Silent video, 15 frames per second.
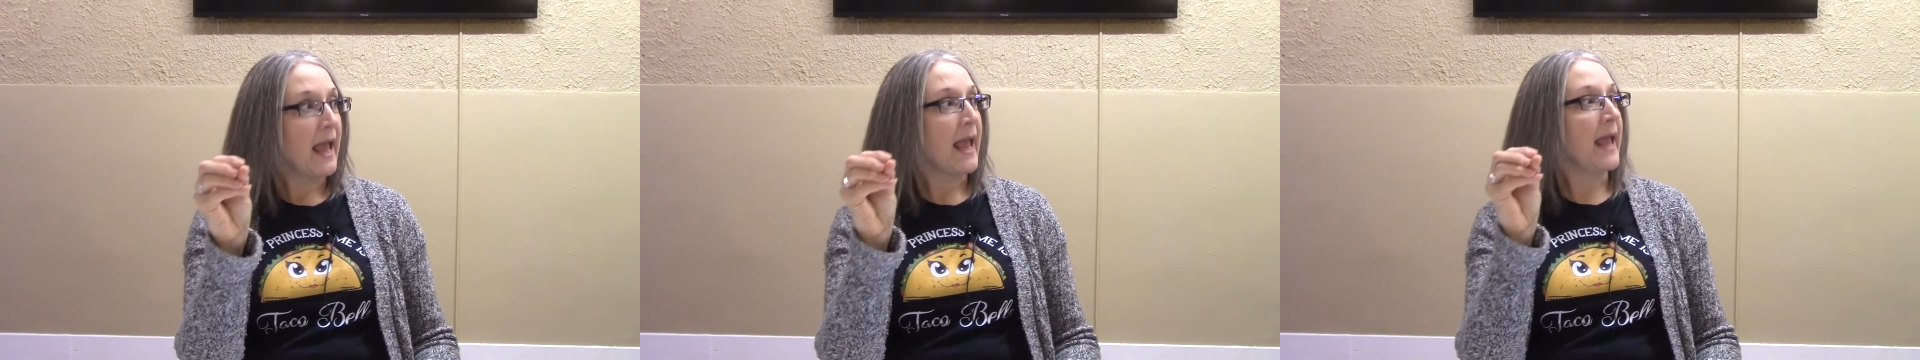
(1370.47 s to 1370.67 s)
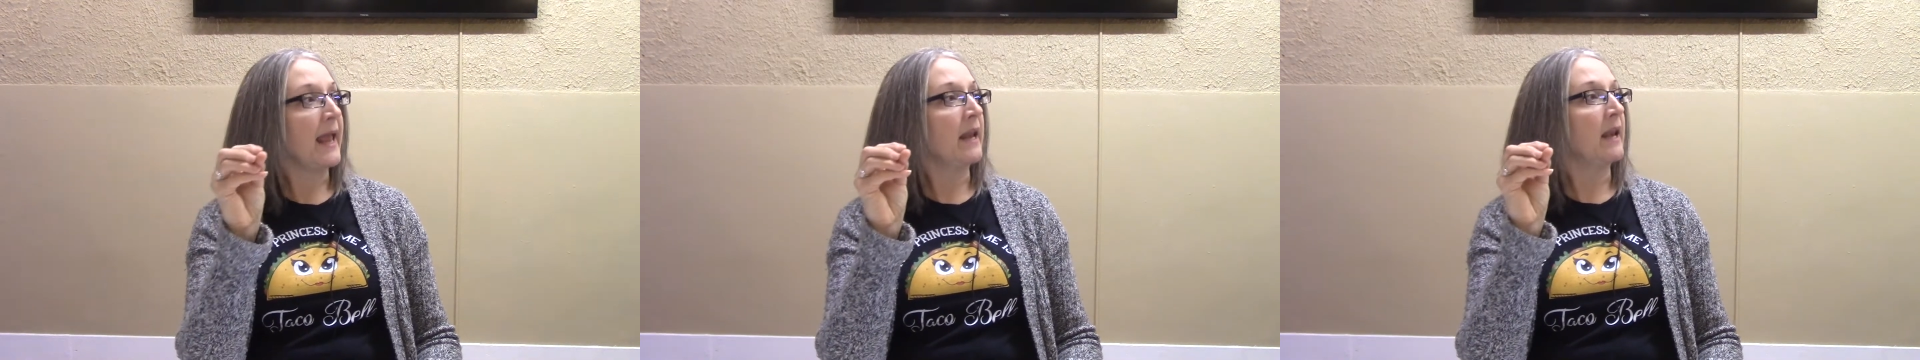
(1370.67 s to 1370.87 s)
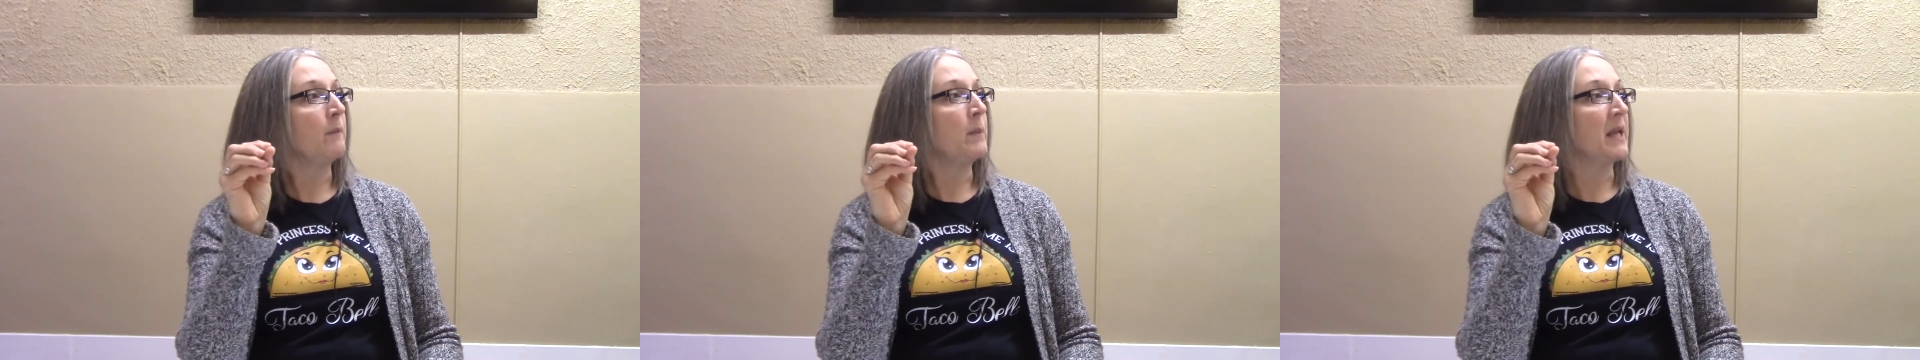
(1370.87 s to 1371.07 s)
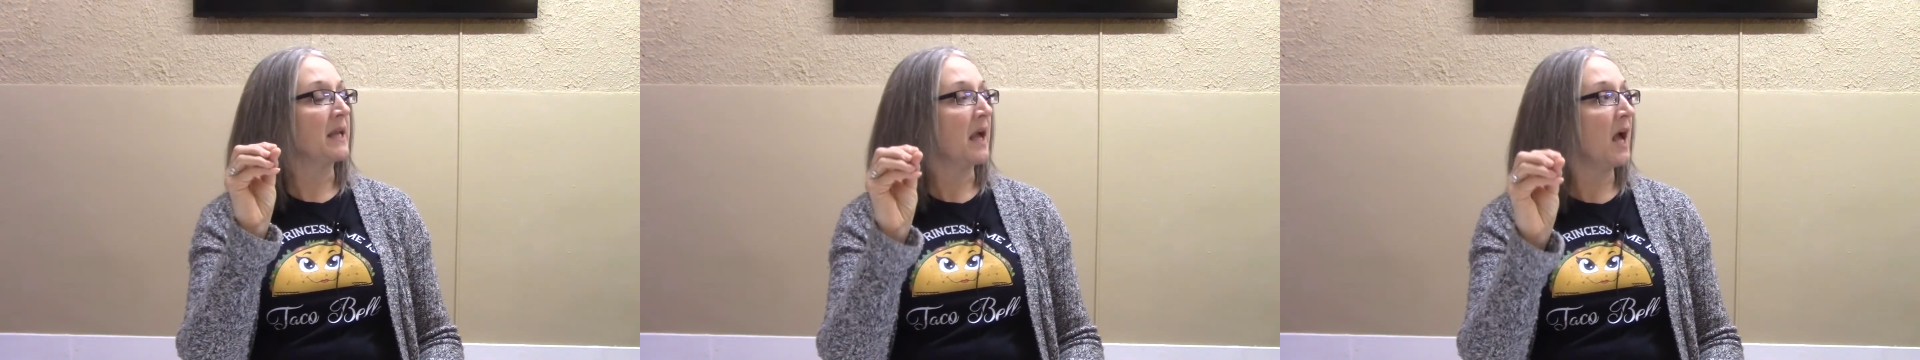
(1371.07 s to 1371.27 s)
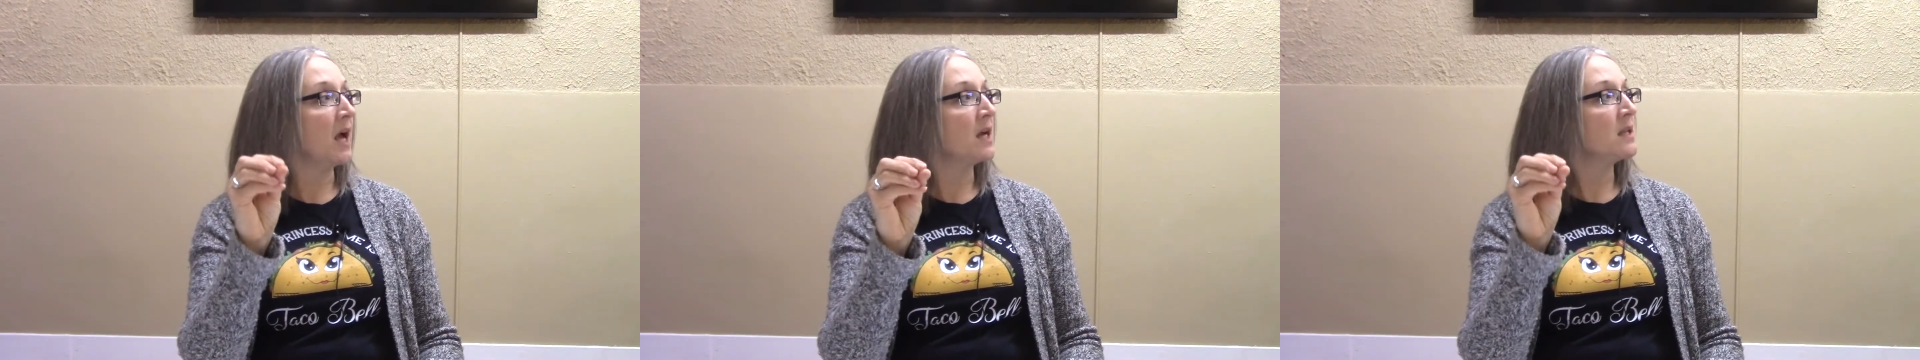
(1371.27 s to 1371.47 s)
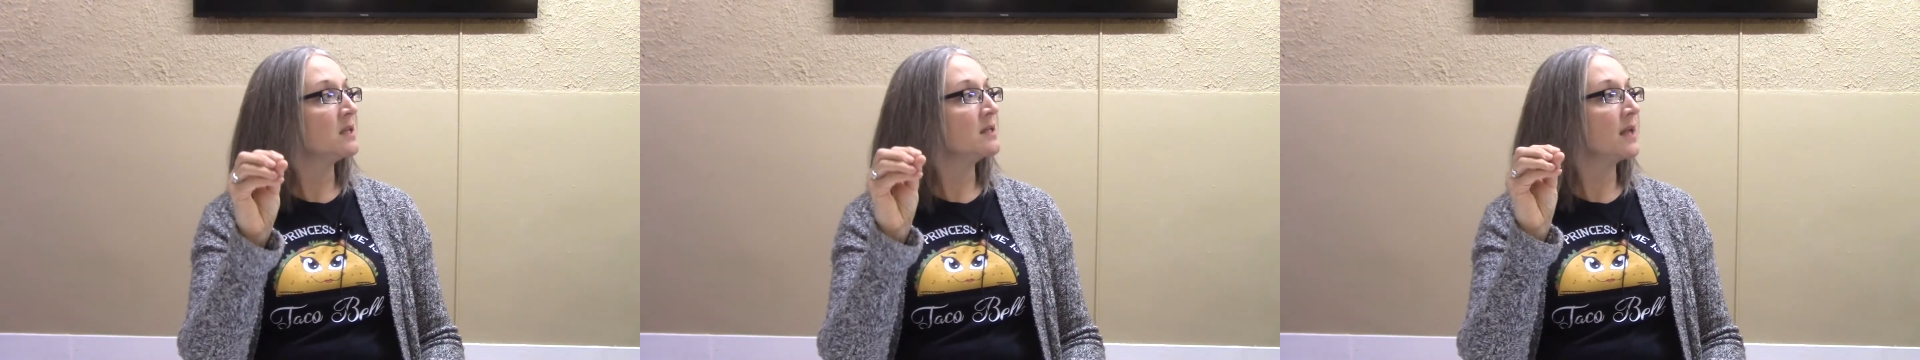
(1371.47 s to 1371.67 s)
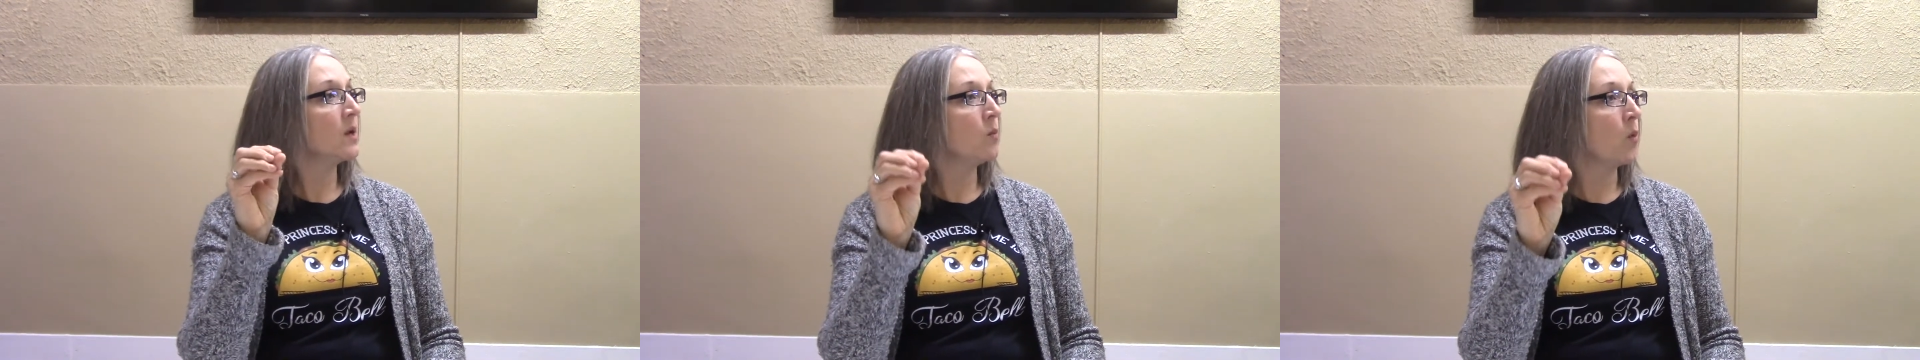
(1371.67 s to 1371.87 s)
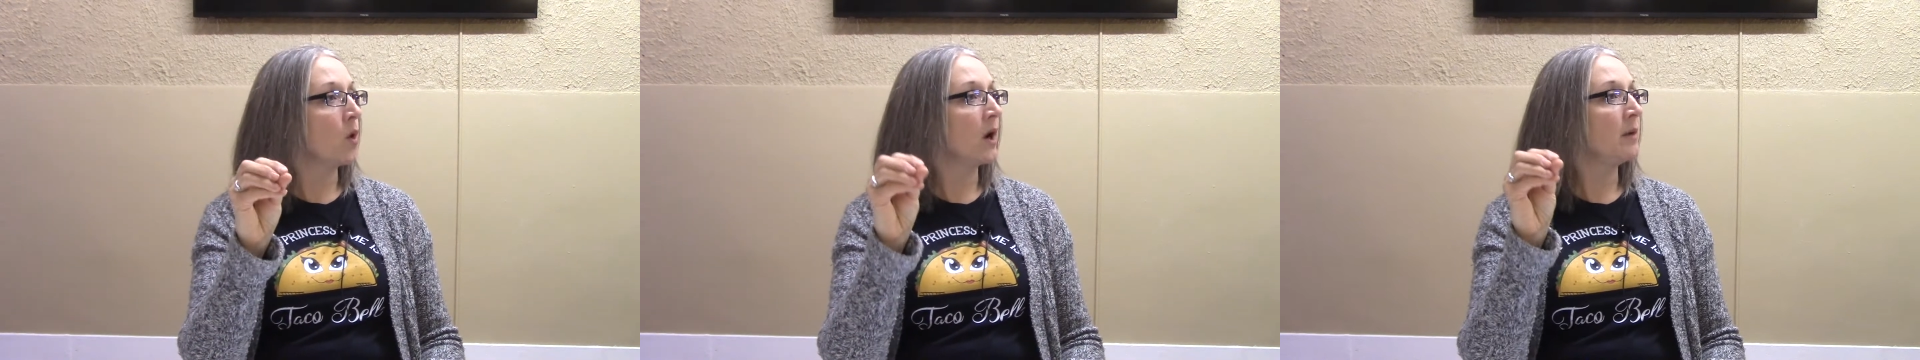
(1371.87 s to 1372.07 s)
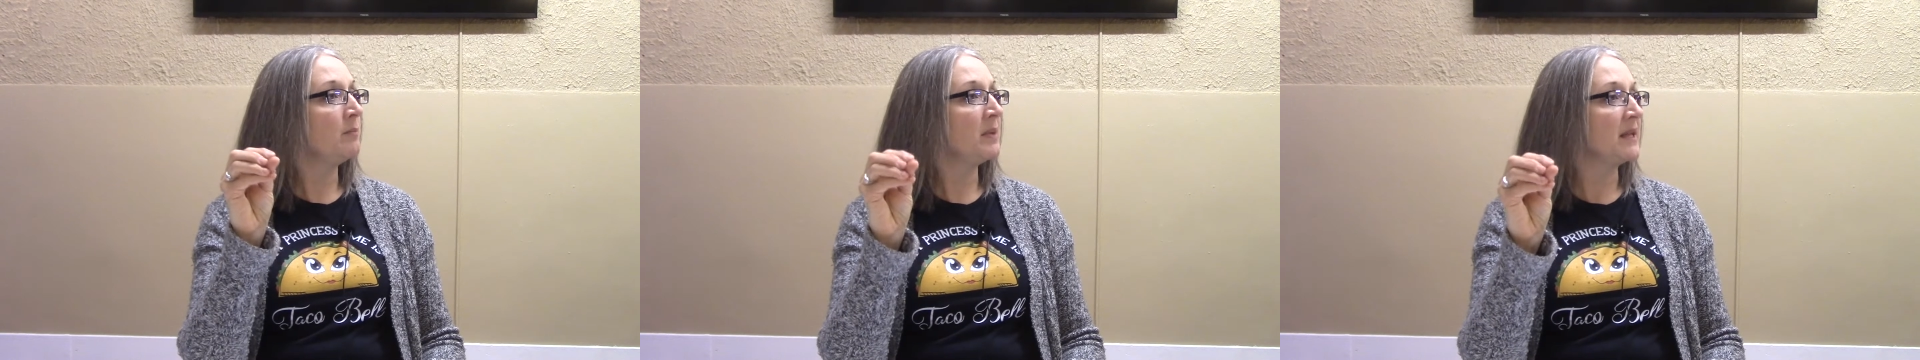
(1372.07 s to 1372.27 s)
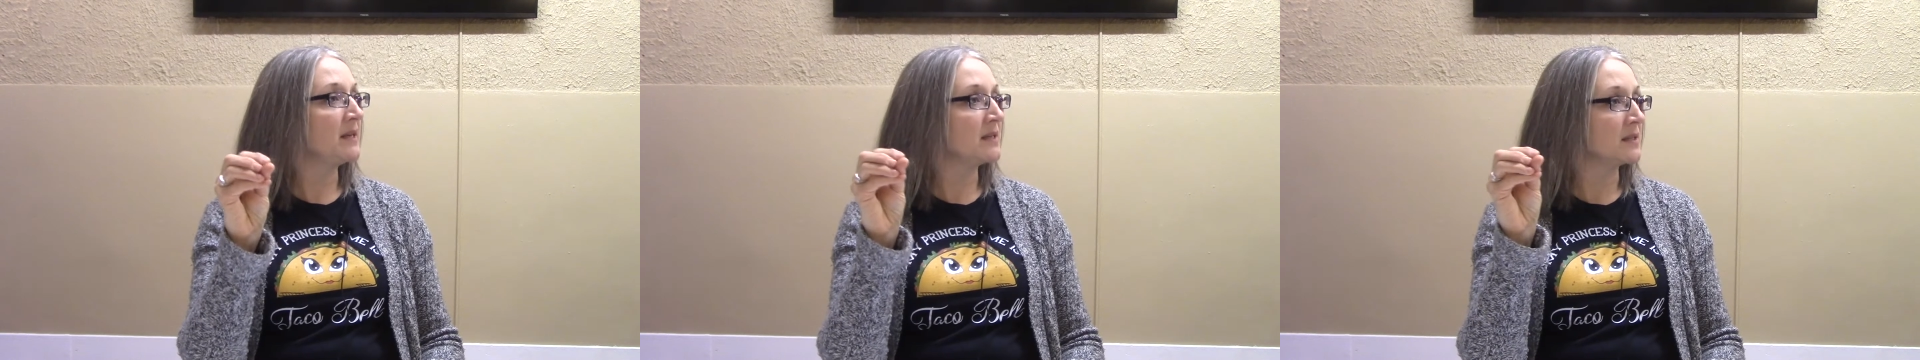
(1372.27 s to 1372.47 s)
And because they want
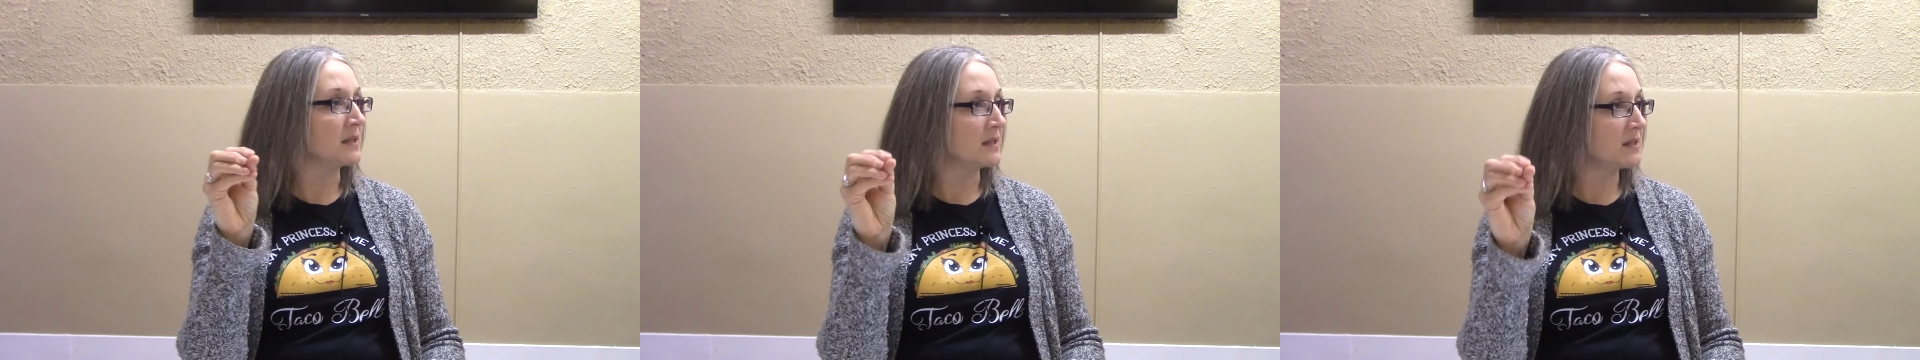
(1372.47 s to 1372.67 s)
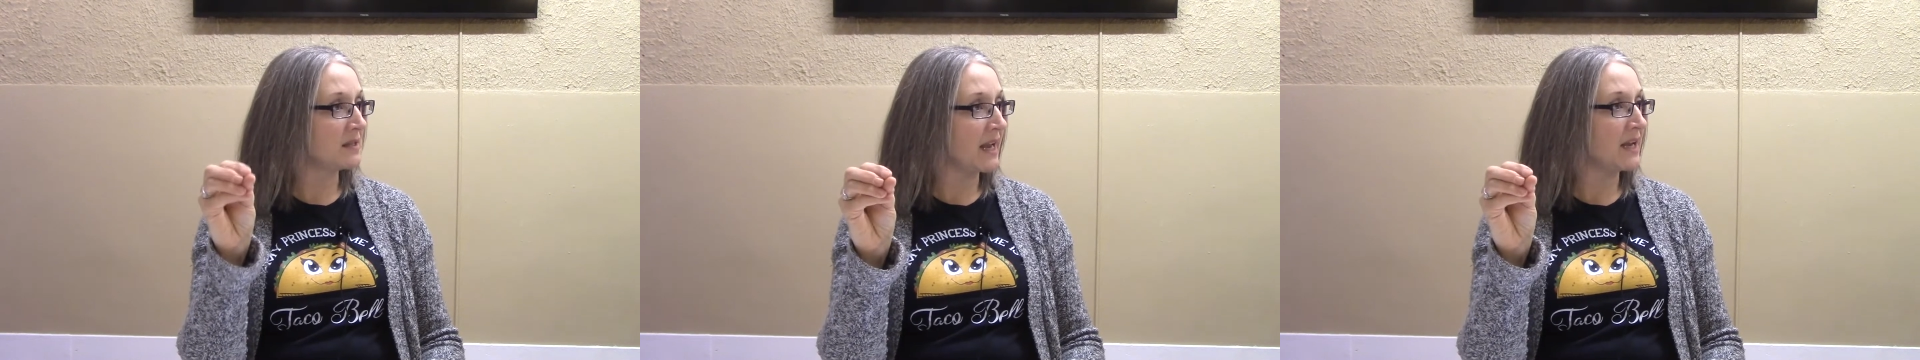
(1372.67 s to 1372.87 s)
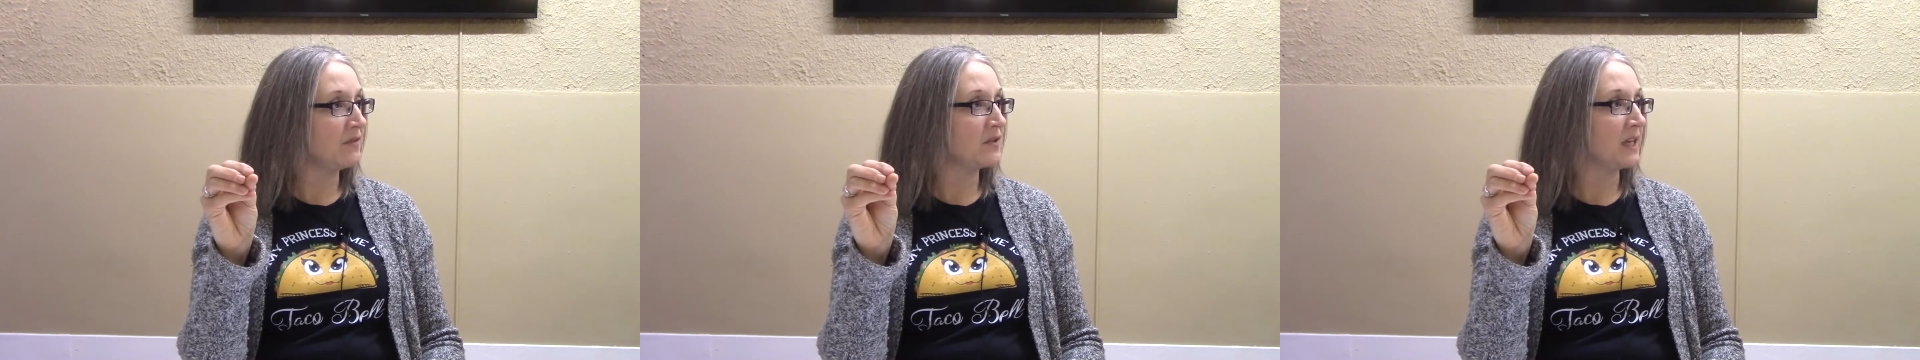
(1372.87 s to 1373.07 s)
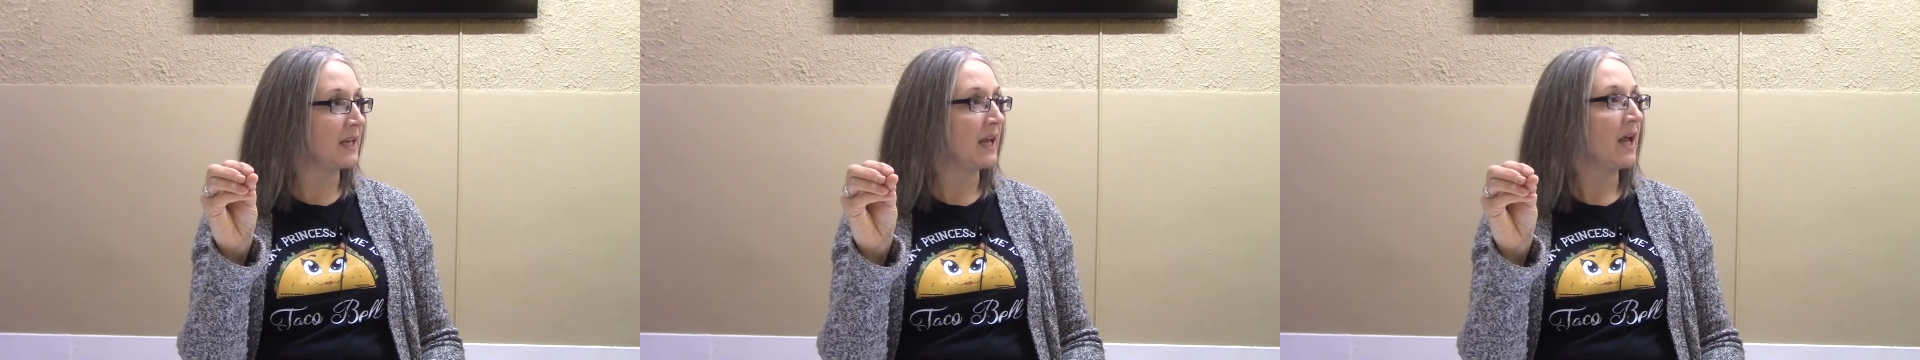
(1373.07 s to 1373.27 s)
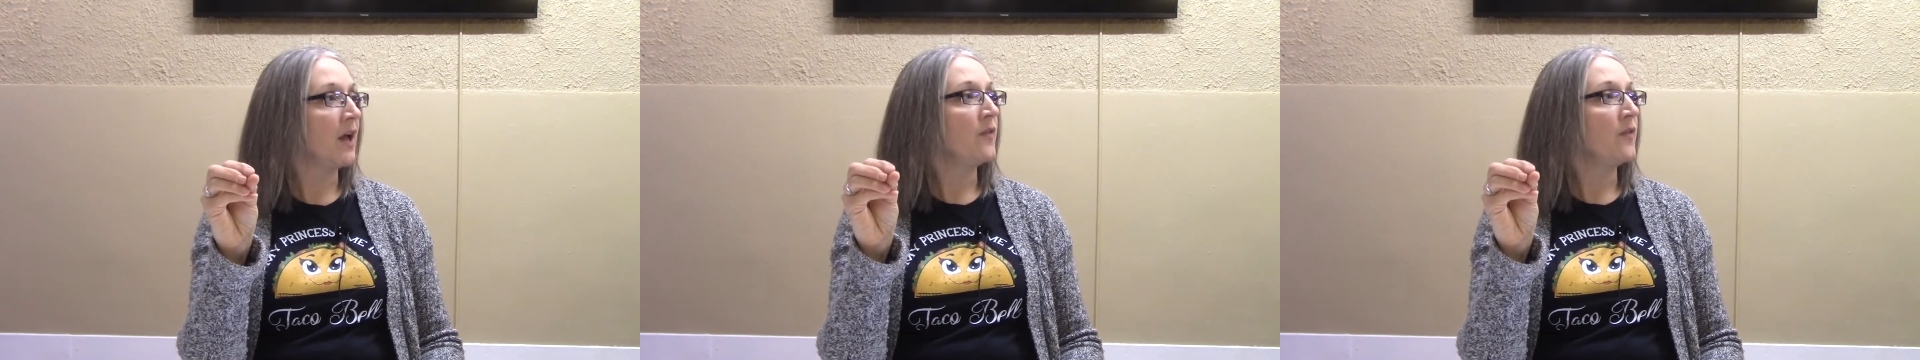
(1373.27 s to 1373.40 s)
peace and safety,